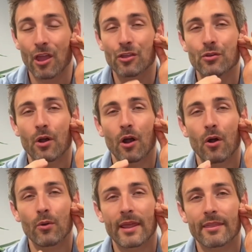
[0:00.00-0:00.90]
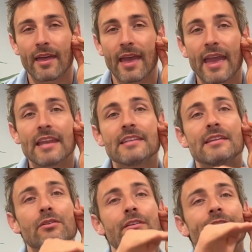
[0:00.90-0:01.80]
You hold it there
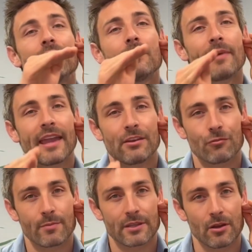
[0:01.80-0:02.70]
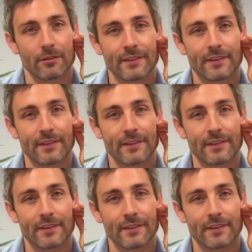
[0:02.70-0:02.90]
until you feel the pain dropping off.